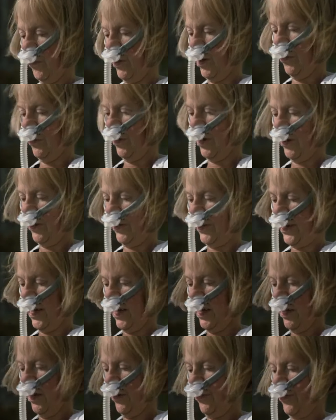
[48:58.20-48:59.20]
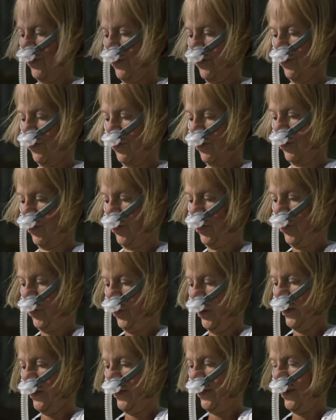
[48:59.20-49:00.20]
We were kind of
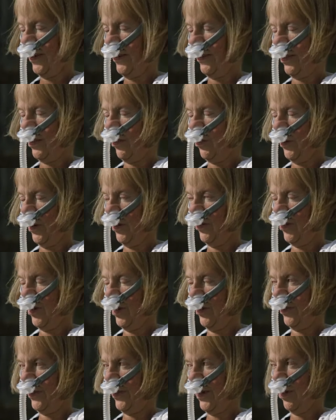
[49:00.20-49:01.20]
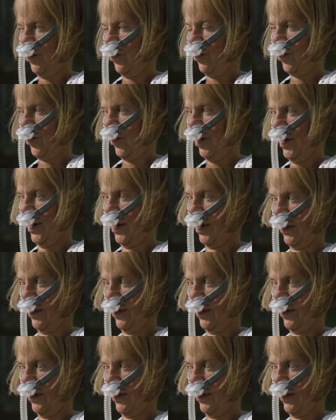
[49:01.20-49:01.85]
20th century